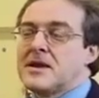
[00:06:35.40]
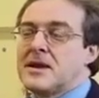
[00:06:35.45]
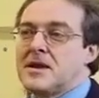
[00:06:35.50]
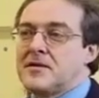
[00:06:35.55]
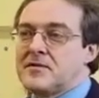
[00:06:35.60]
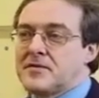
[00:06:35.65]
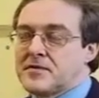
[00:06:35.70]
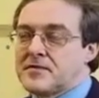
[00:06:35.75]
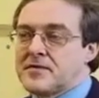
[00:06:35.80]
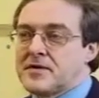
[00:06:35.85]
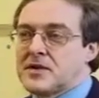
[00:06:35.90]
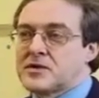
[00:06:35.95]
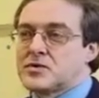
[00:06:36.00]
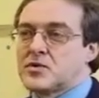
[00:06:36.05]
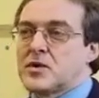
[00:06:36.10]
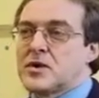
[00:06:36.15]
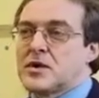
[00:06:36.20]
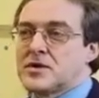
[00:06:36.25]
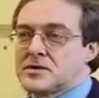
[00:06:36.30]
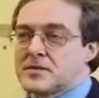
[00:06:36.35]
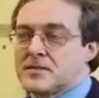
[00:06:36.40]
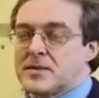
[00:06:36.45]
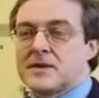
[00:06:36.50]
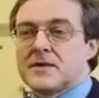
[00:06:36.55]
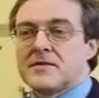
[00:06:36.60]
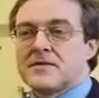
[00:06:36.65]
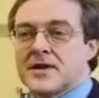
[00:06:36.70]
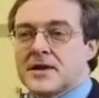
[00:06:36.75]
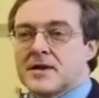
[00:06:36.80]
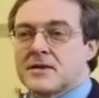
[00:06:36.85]
if the village were to be
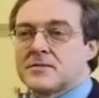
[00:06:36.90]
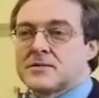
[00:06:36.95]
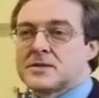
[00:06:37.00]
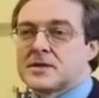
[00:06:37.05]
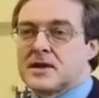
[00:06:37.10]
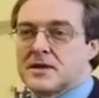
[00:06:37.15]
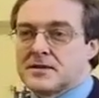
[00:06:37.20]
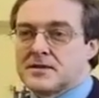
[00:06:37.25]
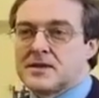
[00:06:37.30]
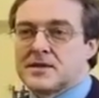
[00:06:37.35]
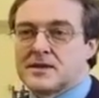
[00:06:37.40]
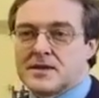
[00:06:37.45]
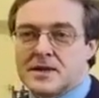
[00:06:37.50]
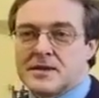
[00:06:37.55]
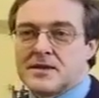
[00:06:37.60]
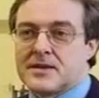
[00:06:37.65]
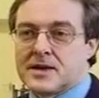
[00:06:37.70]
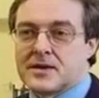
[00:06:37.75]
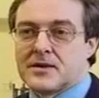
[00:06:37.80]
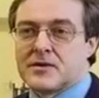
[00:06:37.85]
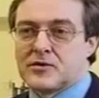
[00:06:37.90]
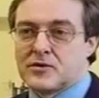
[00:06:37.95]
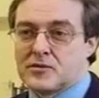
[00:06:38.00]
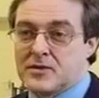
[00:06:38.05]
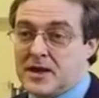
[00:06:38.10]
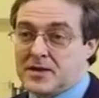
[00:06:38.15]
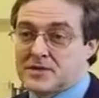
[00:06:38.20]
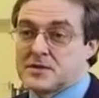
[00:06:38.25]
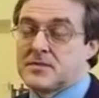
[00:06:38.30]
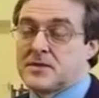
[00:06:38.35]
developed, I think that could
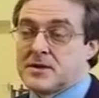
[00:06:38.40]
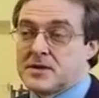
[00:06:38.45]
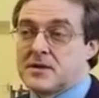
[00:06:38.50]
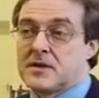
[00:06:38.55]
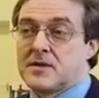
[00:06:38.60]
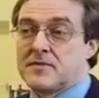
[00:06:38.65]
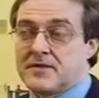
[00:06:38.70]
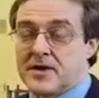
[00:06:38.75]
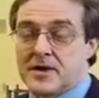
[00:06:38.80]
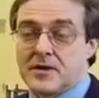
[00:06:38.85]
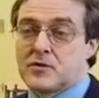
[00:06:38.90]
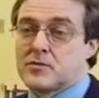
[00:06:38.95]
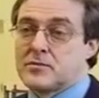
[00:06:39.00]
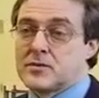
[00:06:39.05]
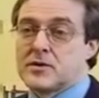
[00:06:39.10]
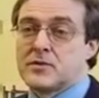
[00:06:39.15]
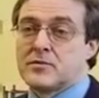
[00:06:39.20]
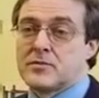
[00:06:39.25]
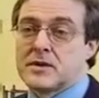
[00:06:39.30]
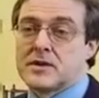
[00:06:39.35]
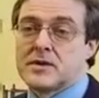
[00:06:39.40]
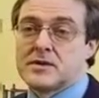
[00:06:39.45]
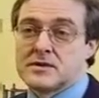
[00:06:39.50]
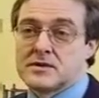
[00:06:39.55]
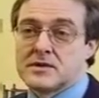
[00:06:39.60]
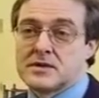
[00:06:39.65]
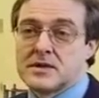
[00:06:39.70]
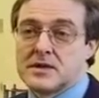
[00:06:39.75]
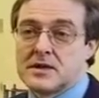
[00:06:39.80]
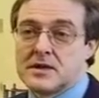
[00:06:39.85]
actually be a very good
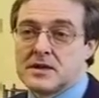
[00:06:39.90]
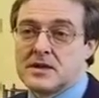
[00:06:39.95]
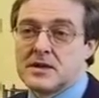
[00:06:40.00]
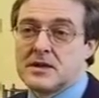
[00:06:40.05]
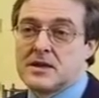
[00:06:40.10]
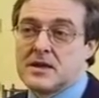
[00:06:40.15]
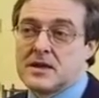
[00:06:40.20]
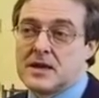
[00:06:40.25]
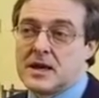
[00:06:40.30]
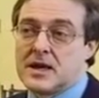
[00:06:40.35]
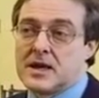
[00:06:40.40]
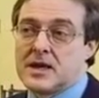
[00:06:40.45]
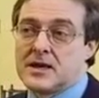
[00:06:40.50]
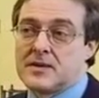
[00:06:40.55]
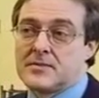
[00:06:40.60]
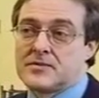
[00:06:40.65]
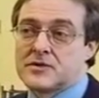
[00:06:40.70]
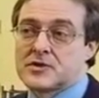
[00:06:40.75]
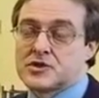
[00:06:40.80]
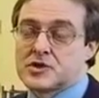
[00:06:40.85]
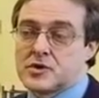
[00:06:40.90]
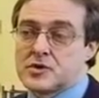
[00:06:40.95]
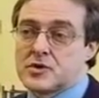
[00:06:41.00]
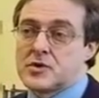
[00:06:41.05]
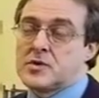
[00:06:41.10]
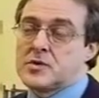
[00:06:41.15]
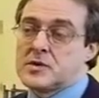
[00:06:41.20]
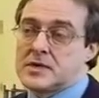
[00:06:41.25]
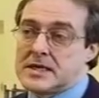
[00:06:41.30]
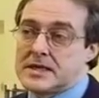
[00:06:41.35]
blueprint. The
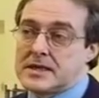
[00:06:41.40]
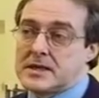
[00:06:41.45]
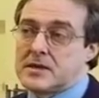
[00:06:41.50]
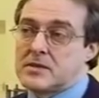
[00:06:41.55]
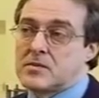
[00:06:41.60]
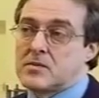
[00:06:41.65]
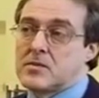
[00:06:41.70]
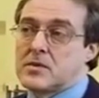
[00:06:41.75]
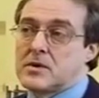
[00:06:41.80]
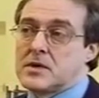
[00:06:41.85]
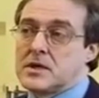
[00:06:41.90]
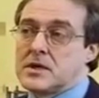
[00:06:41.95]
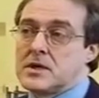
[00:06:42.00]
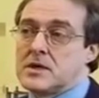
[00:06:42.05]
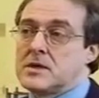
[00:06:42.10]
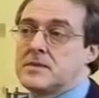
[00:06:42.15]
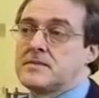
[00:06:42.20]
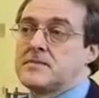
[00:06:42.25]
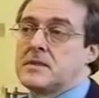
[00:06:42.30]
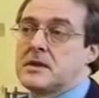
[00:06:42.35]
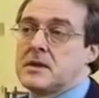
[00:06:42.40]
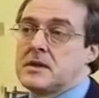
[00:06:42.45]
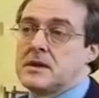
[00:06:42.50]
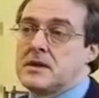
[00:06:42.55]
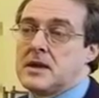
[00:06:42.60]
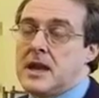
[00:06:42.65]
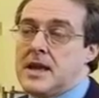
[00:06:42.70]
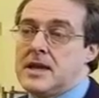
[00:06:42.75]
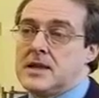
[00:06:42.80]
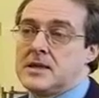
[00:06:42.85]
children who did it were
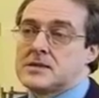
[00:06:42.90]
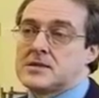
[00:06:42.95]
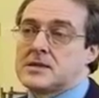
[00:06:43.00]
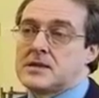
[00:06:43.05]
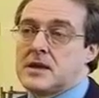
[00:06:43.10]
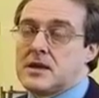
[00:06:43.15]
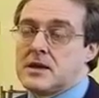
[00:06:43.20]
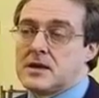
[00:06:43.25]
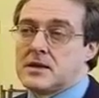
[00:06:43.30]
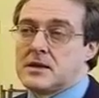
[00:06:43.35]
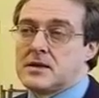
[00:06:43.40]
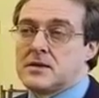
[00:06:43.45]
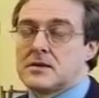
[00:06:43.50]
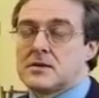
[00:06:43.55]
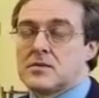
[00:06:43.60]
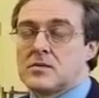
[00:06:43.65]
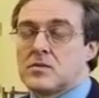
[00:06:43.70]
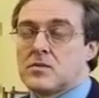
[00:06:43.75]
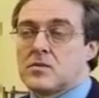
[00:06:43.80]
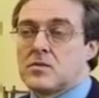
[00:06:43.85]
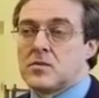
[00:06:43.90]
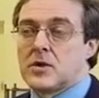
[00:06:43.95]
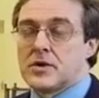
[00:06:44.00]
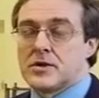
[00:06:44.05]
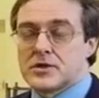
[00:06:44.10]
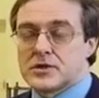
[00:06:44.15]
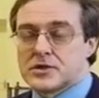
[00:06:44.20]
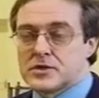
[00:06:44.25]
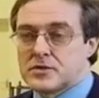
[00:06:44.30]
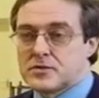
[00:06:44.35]
8, 9, 1
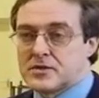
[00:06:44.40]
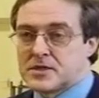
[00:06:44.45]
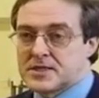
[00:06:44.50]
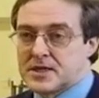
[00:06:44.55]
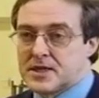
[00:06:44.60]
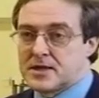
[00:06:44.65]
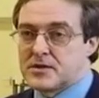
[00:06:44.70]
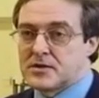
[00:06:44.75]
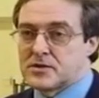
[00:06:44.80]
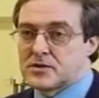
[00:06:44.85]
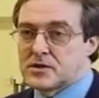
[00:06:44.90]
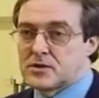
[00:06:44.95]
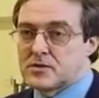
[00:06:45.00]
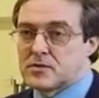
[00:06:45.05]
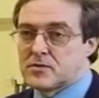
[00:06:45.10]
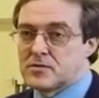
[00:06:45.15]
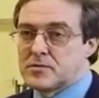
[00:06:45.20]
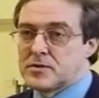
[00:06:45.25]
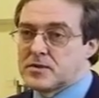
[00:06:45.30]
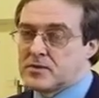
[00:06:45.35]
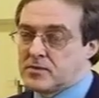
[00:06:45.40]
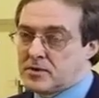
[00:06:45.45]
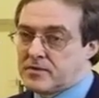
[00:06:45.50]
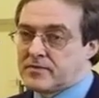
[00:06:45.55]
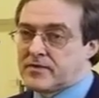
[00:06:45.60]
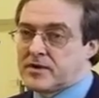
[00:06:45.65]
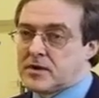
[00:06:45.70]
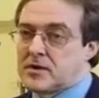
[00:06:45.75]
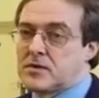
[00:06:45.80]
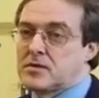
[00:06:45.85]
or 2 were 10 years old, but they
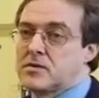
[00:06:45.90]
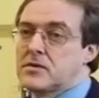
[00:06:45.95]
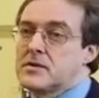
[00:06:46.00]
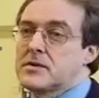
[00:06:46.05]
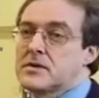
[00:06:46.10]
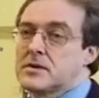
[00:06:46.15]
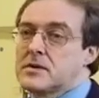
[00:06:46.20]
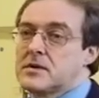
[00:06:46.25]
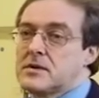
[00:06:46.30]
weren't very old.